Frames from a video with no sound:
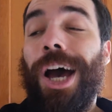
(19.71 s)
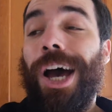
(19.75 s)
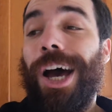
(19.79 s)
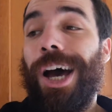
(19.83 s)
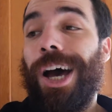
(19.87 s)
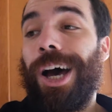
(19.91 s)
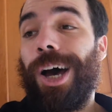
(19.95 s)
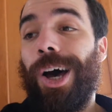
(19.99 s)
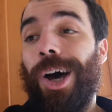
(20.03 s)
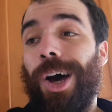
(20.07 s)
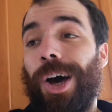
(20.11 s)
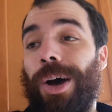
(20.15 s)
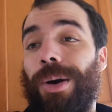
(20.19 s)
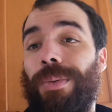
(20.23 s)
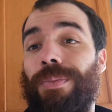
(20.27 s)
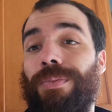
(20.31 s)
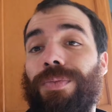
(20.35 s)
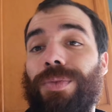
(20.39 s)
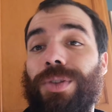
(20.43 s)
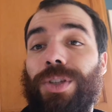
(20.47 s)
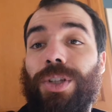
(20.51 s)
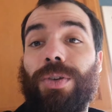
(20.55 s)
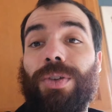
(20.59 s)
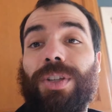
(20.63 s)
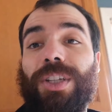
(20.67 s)

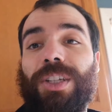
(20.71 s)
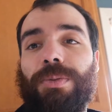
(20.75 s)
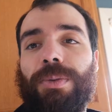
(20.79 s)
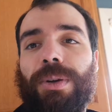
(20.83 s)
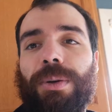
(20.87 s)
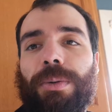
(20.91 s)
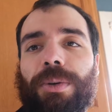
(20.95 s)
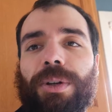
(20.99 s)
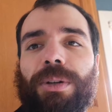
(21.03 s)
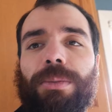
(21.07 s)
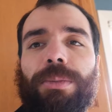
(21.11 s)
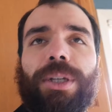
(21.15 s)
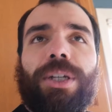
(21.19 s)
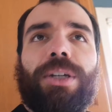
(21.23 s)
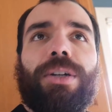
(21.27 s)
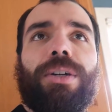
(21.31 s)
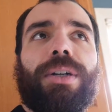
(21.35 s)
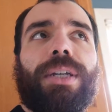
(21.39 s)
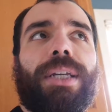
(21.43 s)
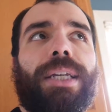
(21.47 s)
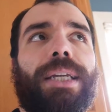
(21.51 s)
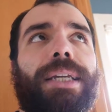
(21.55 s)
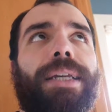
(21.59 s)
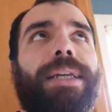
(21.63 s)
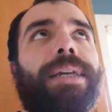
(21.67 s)
So this week we're going to be
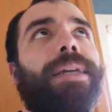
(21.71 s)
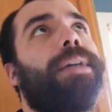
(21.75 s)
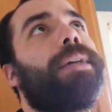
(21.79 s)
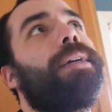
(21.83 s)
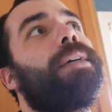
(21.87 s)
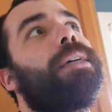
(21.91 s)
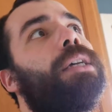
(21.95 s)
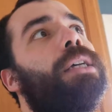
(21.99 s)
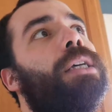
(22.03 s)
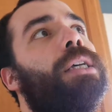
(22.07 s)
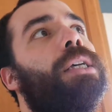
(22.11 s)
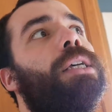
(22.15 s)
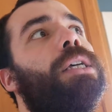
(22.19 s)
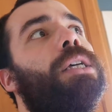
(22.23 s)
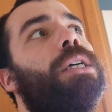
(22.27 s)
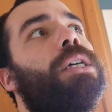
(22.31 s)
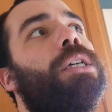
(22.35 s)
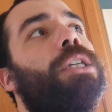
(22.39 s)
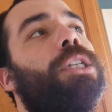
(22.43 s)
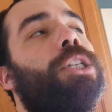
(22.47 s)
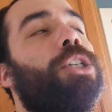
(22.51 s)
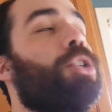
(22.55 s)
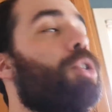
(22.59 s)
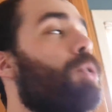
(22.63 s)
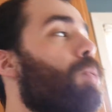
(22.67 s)
cooking,
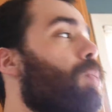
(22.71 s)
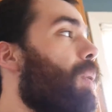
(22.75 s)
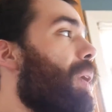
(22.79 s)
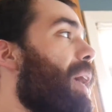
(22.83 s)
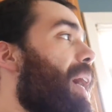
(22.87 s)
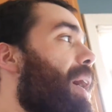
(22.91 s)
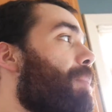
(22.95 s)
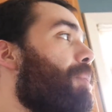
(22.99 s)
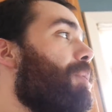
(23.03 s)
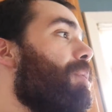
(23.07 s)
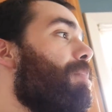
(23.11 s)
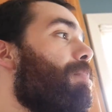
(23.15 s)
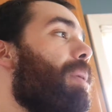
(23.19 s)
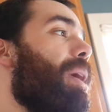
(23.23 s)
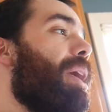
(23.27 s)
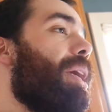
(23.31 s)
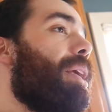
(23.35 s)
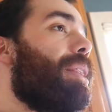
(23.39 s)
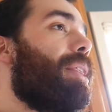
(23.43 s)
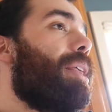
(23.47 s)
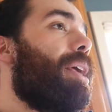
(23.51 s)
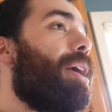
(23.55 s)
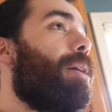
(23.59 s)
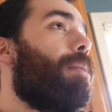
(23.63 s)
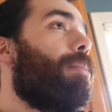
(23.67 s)
usually I would
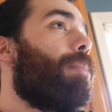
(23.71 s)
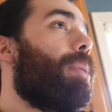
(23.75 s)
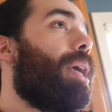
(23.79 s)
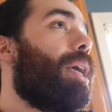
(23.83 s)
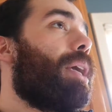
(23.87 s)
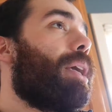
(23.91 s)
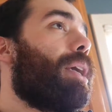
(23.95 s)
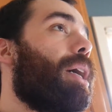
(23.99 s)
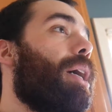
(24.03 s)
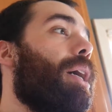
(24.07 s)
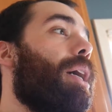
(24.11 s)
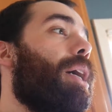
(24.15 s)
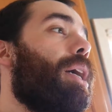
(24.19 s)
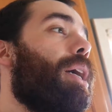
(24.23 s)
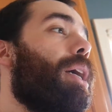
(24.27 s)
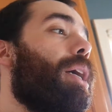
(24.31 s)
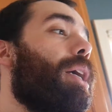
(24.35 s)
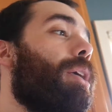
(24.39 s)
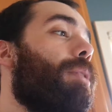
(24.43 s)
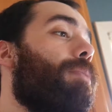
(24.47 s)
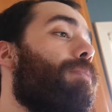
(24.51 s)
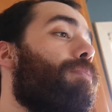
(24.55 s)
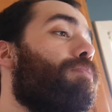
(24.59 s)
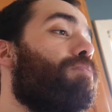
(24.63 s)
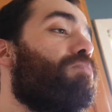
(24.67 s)
make them like
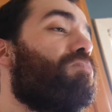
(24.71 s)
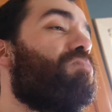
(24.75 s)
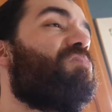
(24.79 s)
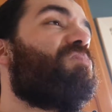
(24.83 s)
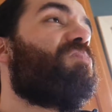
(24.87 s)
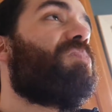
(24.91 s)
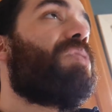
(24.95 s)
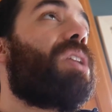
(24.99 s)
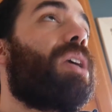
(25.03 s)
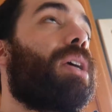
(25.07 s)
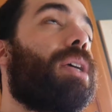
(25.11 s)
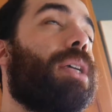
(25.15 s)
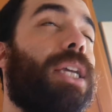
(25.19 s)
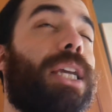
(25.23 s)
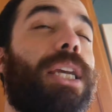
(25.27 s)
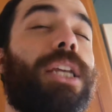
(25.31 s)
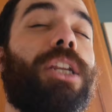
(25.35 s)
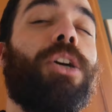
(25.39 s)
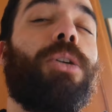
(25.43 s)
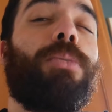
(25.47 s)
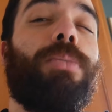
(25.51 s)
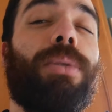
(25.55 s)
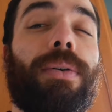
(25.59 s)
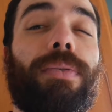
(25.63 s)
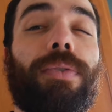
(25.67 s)

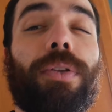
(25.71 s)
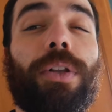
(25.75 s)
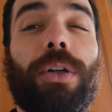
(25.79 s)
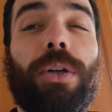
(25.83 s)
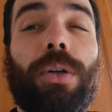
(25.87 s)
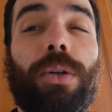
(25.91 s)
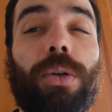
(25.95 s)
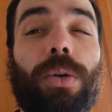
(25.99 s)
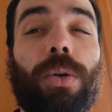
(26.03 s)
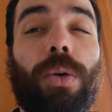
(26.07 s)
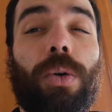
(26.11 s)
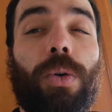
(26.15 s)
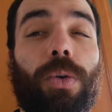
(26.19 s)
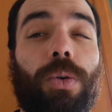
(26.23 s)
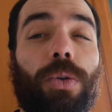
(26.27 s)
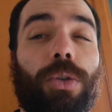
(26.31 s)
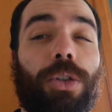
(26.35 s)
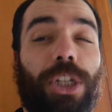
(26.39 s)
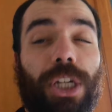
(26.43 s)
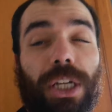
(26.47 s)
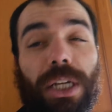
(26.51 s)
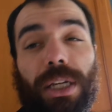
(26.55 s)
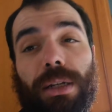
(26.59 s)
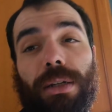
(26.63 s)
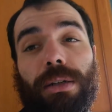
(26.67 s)
keto buffalo
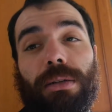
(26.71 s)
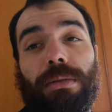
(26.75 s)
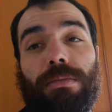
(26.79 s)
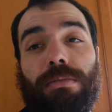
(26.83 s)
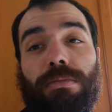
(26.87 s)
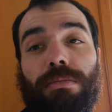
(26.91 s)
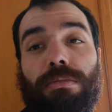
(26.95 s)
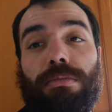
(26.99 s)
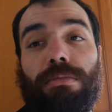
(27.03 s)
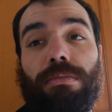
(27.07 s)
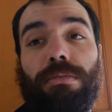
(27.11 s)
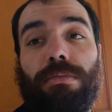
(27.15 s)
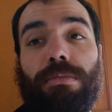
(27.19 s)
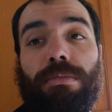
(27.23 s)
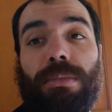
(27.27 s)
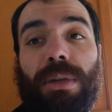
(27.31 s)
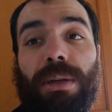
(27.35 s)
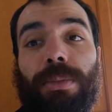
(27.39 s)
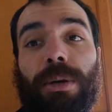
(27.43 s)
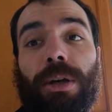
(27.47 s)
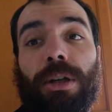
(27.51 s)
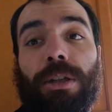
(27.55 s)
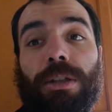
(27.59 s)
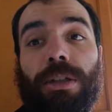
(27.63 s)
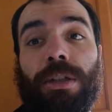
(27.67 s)
chicken
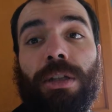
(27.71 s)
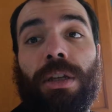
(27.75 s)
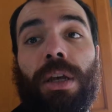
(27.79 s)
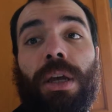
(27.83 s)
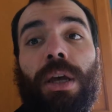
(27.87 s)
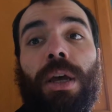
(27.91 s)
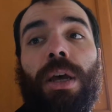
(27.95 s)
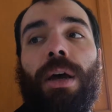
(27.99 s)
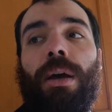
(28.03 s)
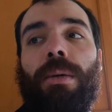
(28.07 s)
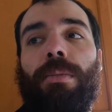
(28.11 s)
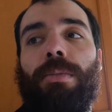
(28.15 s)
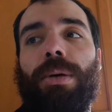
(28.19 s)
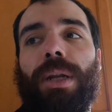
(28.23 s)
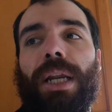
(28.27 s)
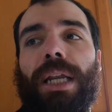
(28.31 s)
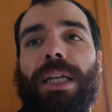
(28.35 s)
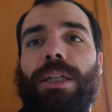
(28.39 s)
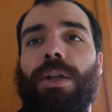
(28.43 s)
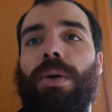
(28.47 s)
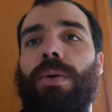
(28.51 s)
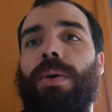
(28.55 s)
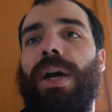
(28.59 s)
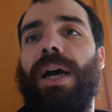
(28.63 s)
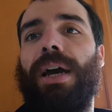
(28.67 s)
meatballs, but I
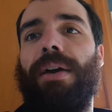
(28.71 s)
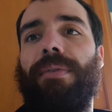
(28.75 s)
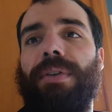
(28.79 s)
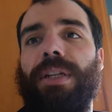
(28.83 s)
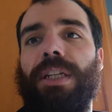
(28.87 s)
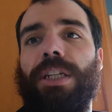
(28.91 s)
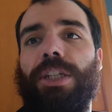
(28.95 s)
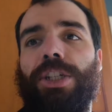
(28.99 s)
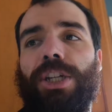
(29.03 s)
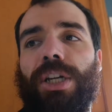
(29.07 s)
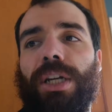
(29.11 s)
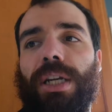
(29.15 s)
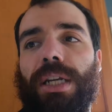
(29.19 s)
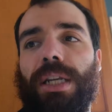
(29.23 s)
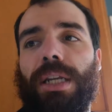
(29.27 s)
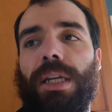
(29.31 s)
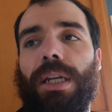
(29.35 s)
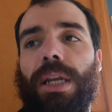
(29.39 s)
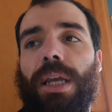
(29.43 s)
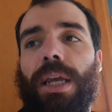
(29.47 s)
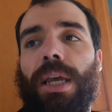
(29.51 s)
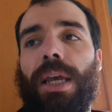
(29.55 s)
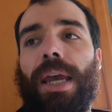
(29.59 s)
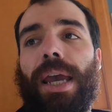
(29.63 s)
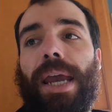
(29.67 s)
don't have any chicken,
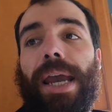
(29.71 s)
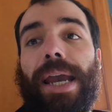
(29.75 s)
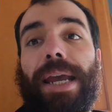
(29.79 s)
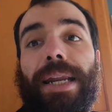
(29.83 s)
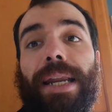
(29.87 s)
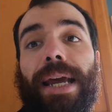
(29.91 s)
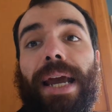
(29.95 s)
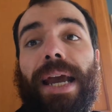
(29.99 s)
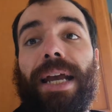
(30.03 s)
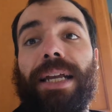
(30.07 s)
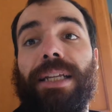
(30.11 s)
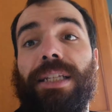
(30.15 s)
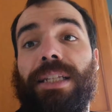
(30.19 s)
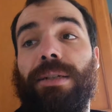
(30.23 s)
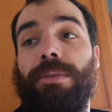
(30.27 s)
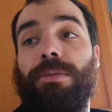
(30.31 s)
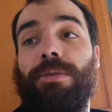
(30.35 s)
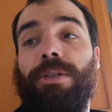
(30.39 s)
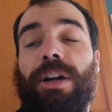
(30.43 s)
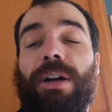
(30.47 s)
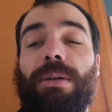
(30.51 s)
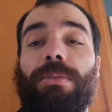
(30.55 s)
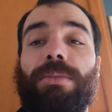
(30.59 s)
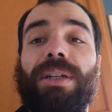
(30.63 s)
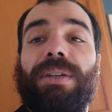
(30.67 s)
and I had some
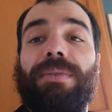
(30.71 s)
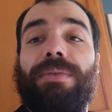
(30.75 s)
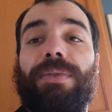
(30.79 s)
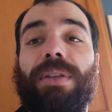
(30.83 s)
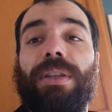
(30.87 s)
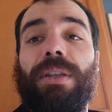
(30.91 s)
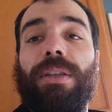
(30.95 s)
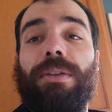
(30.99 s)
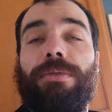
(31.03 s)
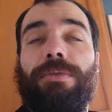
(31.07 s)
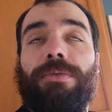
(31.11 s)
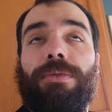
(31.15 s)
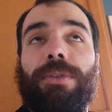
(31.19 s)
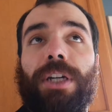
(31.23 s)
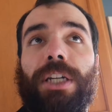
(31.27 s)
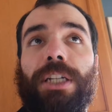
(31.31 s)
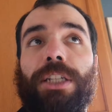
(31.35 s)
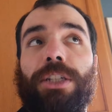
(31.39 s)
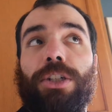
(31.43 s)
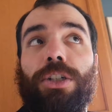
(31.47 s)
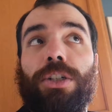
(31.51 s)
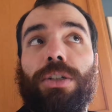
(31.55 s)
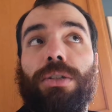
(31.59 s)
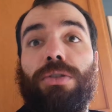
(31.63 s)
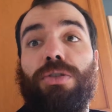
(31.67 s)
ground beef in the
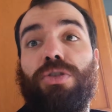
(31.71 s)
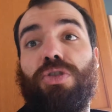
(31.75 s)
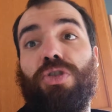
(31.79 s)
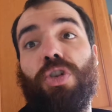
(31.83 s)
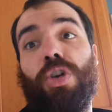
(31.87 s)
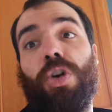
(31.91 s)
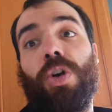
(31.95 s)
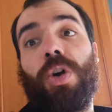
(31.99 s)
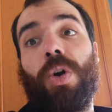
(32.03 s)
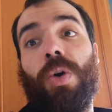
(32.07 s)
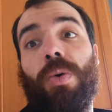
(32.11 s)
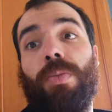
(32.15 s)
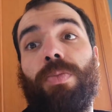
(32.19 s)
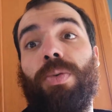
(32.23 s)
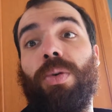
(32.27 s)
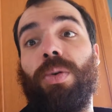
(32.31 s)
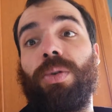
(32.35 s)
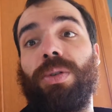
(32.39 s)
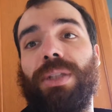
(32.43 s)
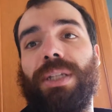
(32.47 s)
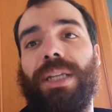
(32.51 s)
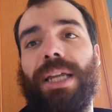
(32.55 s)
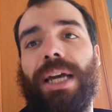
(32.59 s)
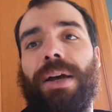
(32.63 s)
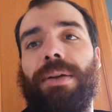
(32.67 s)
freezer, so
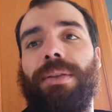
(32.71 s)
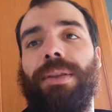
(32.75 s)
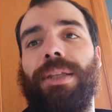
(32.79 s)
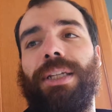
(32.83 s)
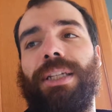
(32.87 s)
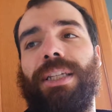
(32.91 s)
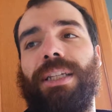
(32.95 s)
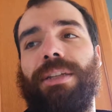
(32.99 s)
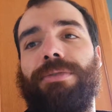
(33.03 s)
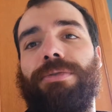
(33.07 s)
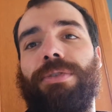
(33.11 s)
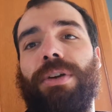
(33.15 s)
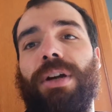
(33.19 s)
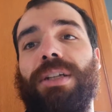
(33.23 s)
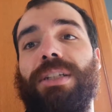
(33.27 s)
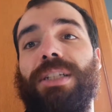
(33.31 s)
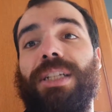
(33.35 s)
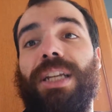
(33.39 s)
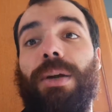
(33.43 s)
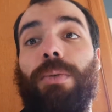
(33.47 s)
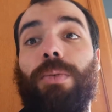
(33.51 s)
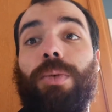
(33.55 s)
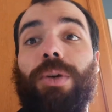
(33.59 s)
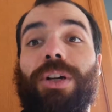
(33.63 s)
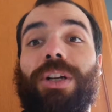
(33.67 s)
pulled it out, let it defrost,
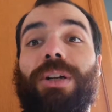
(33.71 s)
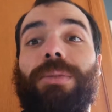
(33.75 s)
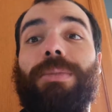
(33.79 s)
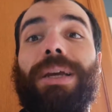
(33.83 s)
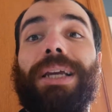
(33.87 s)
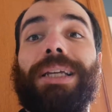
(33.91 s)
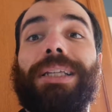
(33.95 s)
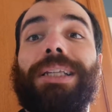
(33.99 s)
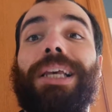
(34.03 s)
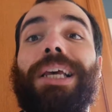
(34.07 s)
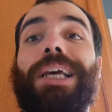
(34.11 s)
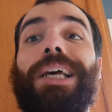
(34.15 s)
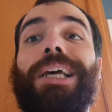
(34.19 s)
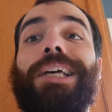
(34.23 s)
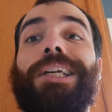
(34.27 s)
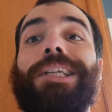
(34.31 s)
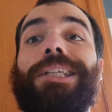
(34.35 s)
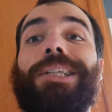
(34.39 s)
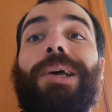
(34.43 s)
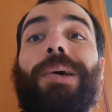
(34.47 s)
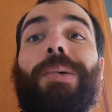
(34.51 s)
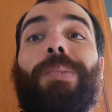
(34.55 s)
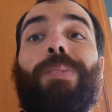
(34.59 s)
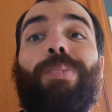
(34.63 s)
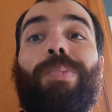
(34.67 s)
and we're going to make
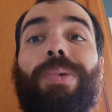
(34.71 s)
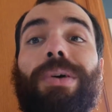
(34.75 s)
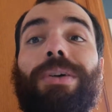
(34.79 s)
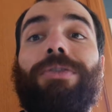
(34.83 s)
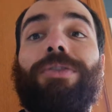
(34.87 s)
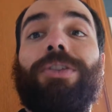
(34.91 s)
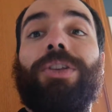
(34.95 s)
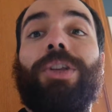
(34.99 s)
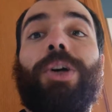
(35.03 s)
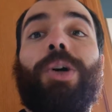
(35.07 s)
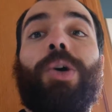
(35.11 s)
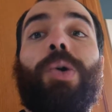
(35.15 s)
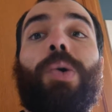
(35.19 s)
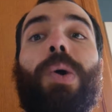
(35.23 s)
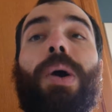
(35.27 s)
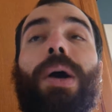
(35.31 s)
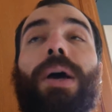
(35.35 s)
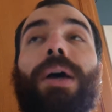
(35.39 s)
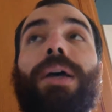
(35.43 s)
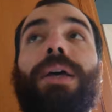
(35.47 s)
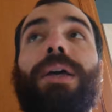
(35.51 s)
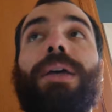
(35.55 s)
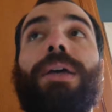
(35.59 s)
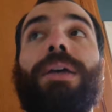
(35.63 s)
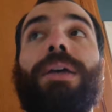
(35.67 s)
some buffalo